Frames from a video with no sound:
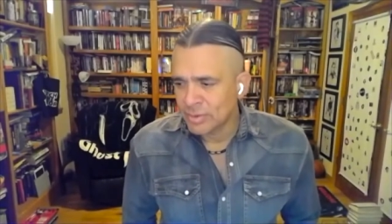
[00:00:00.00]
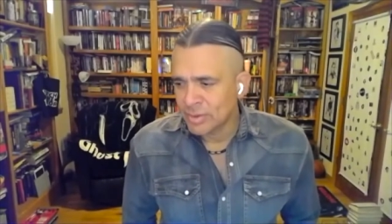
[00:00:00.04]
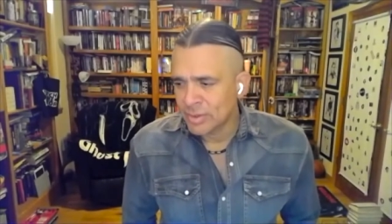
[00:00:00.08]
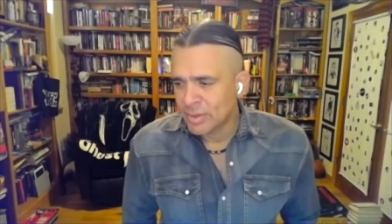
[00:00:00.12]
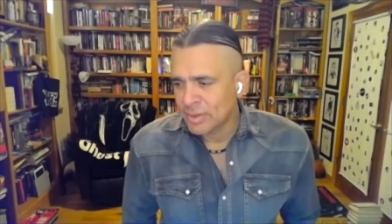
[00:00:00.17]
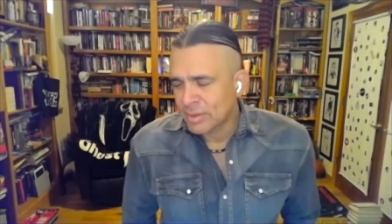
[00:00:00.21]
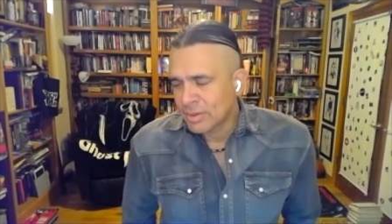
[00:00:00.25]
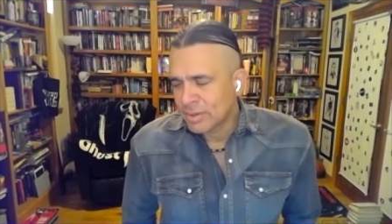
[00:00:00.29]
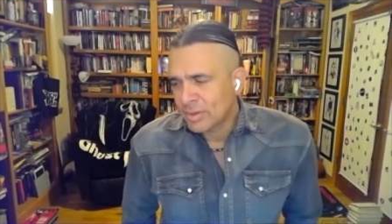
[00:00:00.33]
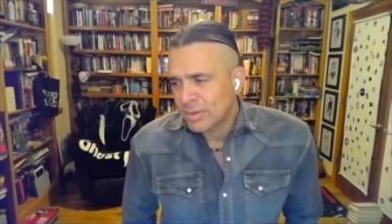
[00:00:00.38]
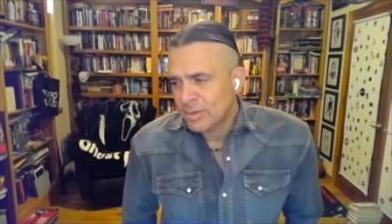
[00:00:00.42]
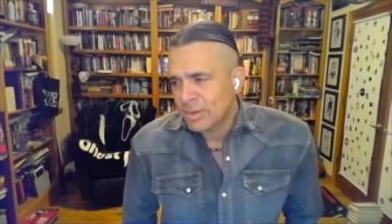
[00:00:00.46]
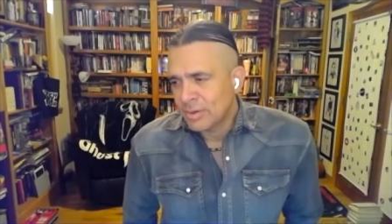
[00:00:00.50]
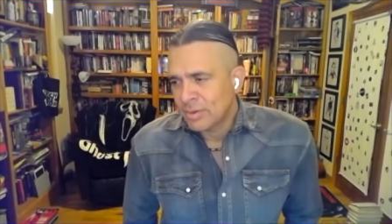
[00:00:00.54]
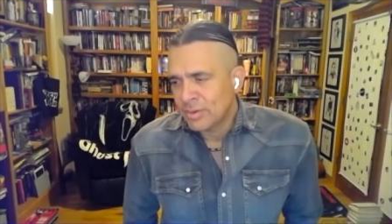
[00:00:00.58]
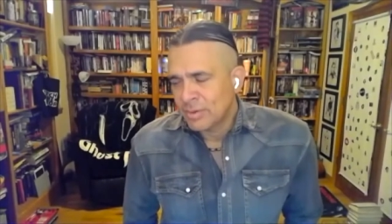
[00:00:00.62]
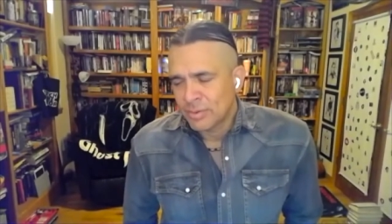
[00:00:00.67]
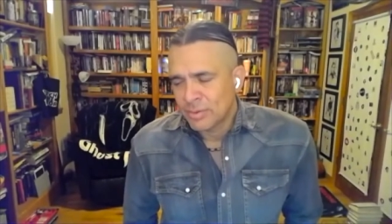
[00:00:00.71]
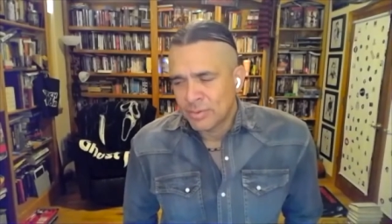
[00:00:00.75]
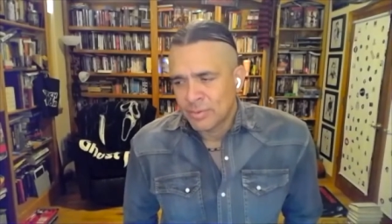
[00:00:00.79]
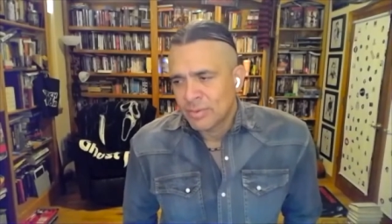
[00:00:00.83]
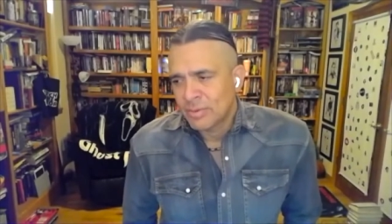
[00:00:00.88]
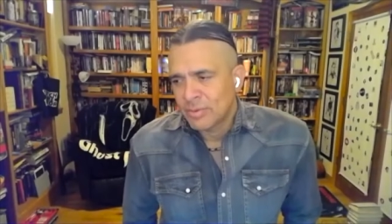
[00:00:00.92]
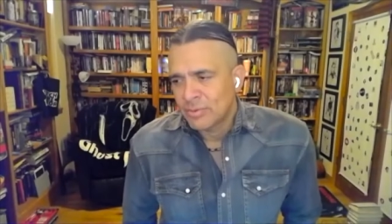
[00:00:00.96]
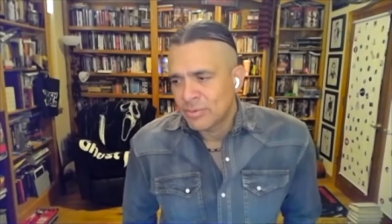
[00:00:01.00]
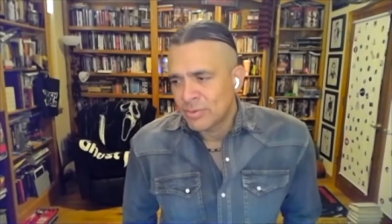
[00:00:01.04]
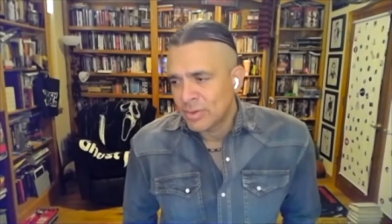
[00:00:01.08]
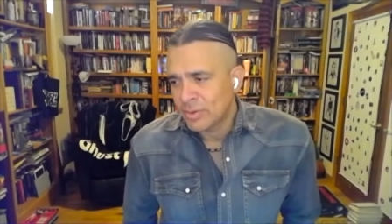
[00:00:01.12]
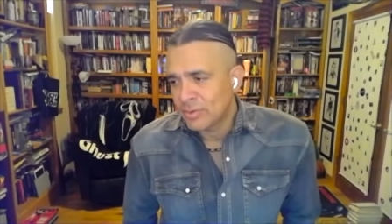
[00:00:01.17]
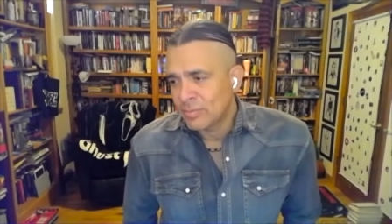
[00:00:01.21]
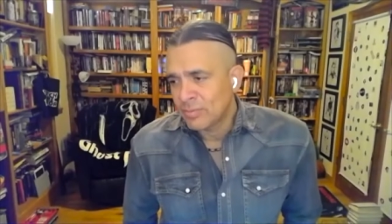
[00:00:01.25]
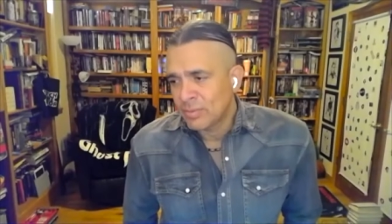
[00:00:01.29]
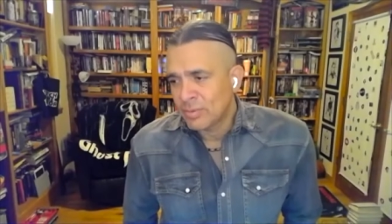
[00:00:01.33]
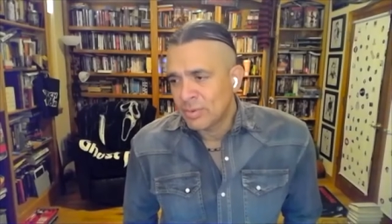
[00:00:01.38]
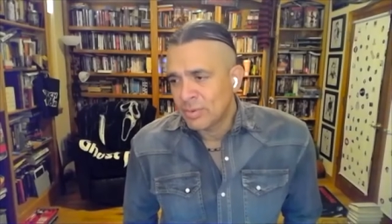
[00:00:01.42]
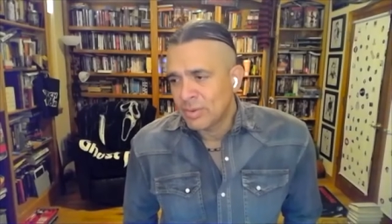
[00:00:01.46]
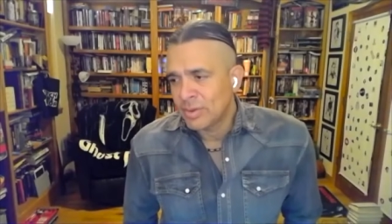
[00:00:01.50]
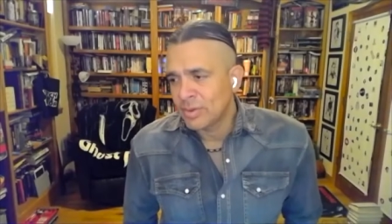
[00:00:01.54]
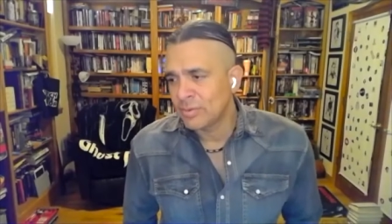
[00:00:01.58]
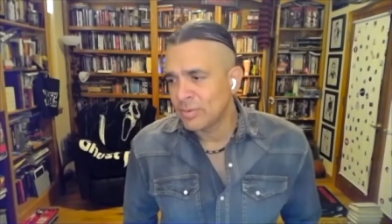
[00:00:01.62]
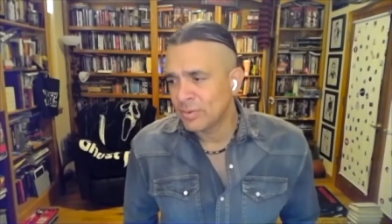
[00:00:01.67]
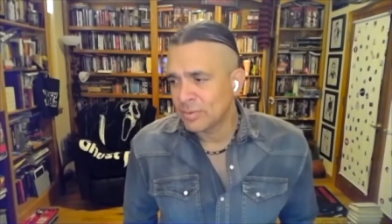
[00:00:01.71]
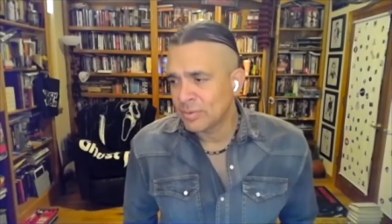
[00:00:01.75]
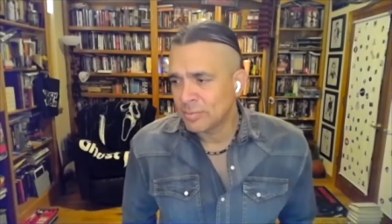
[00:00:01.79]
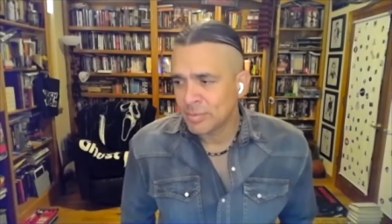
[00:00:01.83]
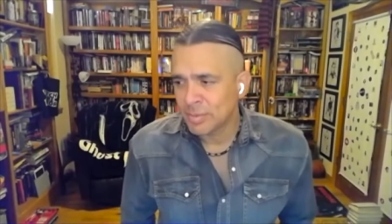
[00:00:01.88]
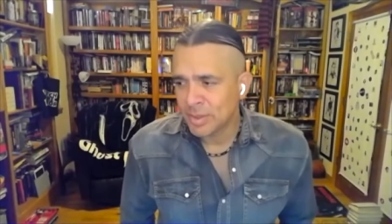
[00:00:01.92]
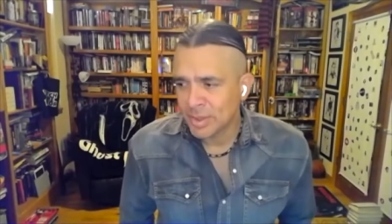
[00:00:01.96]
Like Jason Voorhees
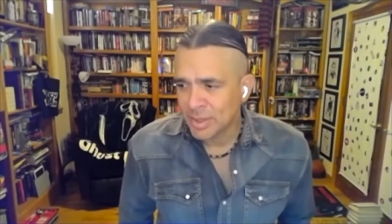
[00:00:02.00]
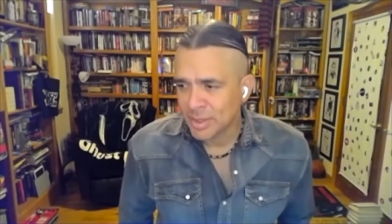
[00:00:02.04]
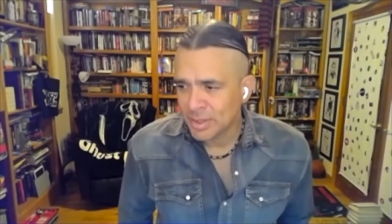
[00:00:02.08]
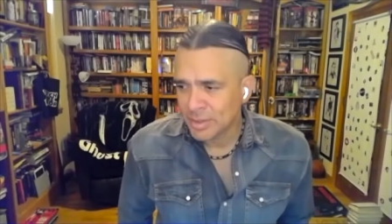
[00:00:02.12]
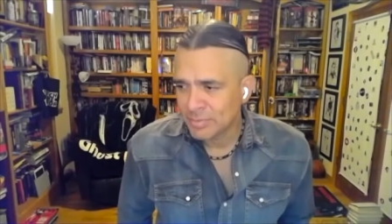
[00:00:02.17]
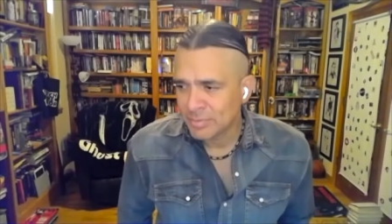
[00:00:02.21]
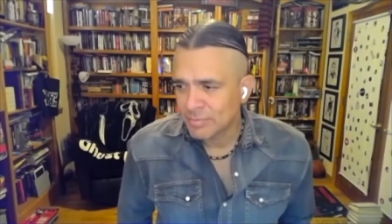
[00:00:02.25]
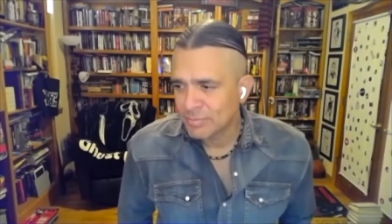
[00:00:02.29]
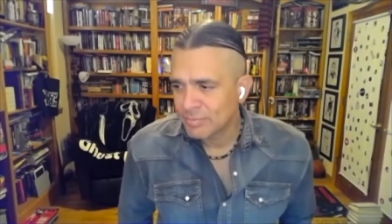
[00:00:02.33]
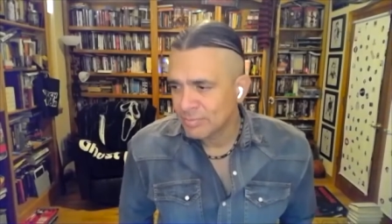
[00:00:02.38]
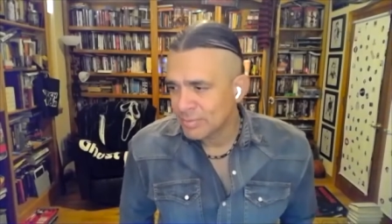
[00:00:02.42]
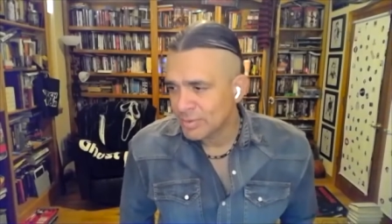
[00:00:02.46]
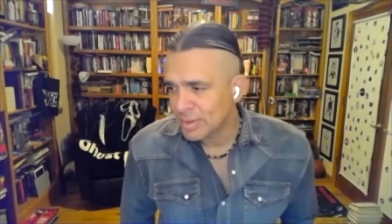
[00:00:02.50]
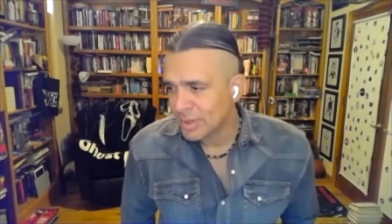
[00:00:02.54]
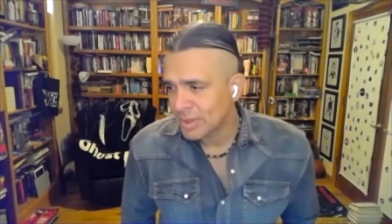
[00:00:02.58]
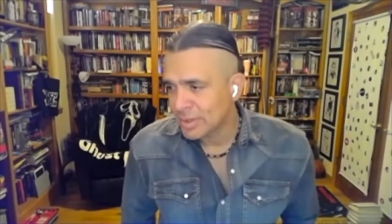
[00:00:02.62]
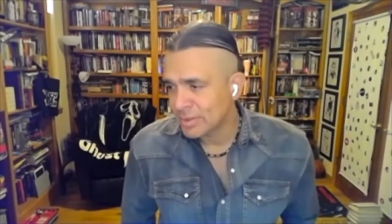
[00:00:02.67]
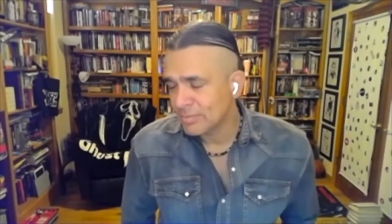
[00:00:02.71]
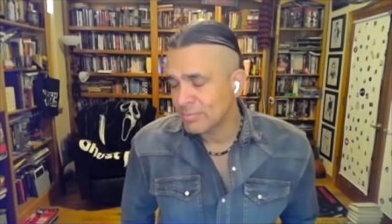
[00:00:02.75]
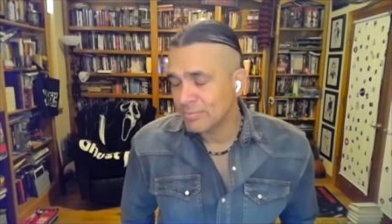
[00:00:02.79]
is mad at